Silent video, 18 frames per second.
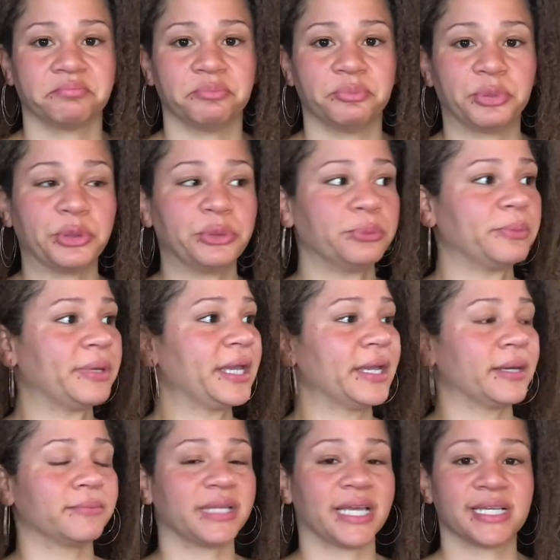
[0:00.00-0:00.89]
Boom,
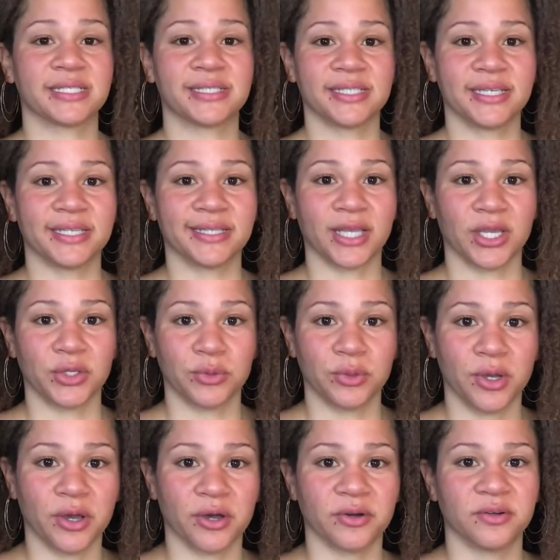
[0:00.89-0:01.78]
bam, that's it. There you
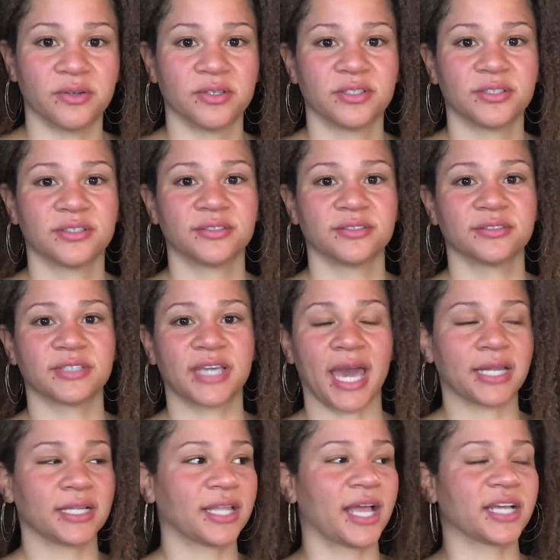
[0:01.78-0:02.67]
go.
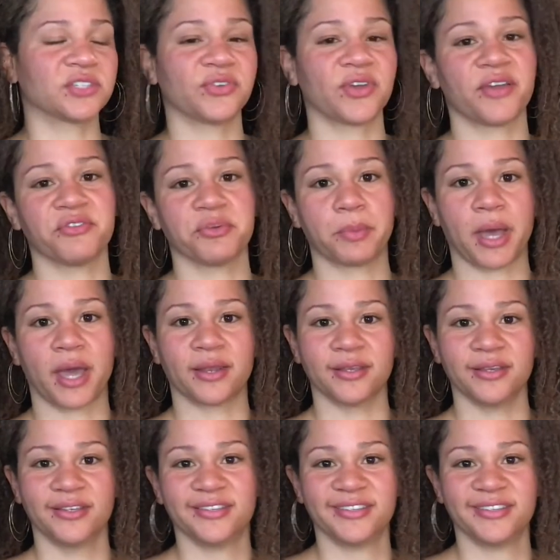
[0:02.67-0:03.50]
Cadillacs for everybody.